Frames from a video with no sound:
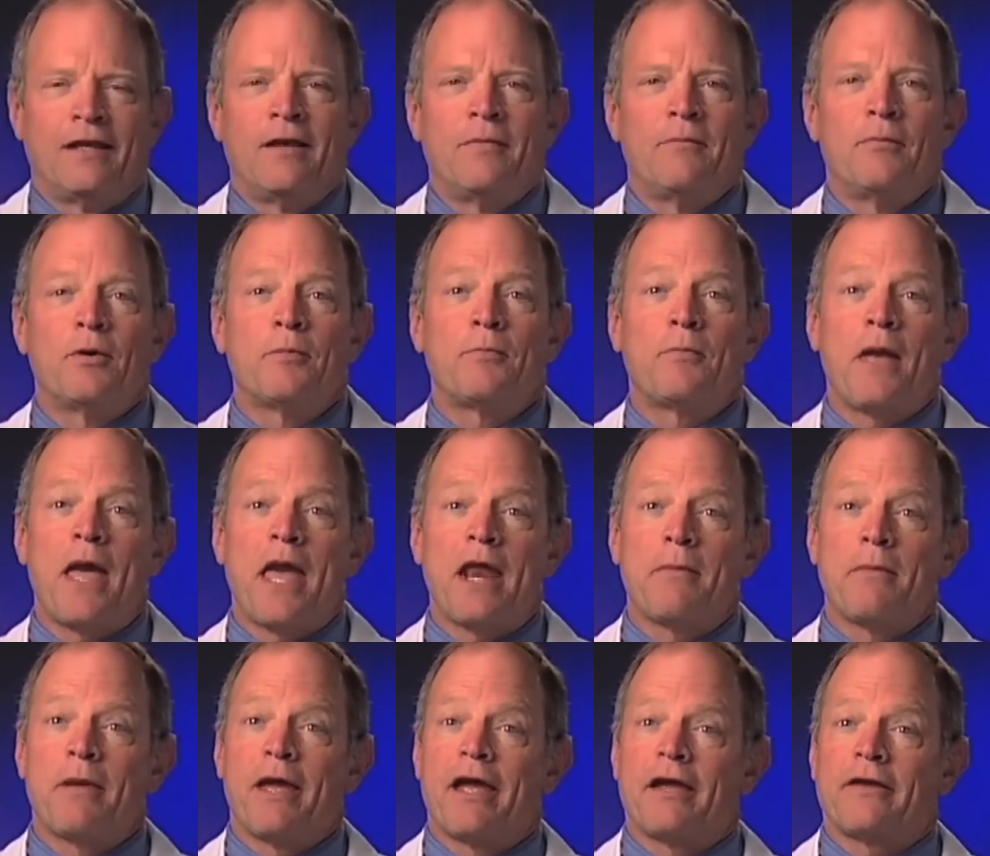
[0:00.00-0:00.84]
But
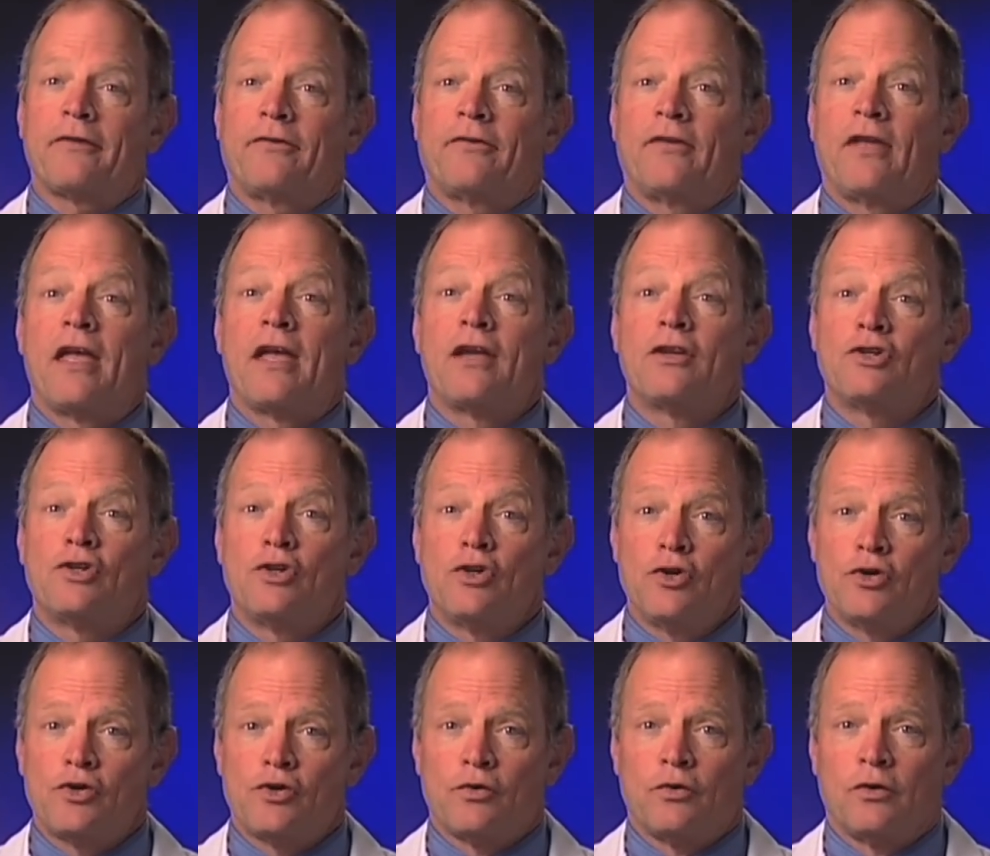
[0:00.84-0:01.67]
Panamax, as
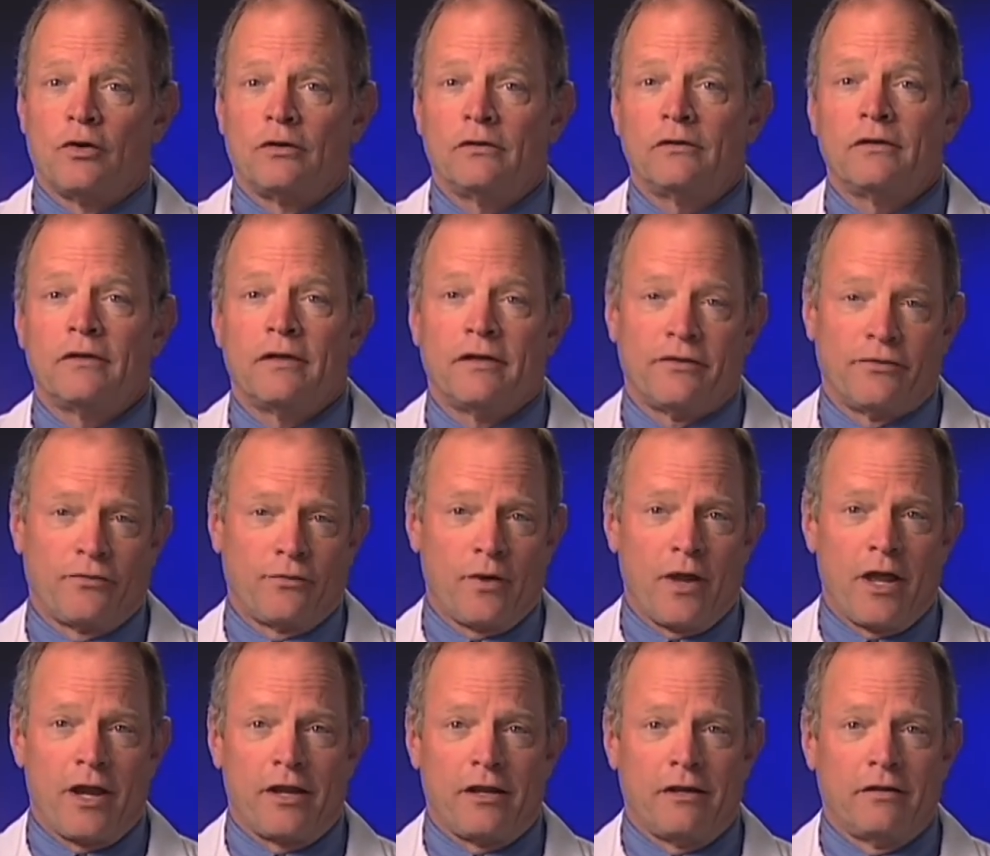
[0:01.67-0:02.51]
usual, is
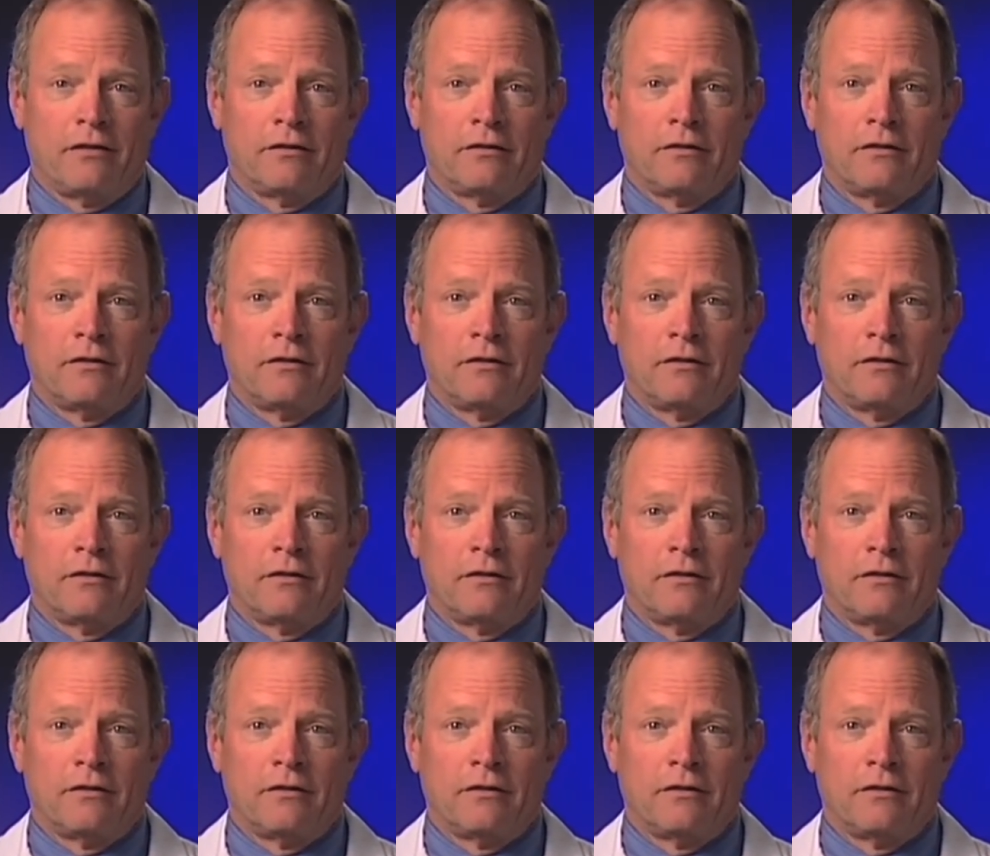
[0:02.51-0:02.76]
ready.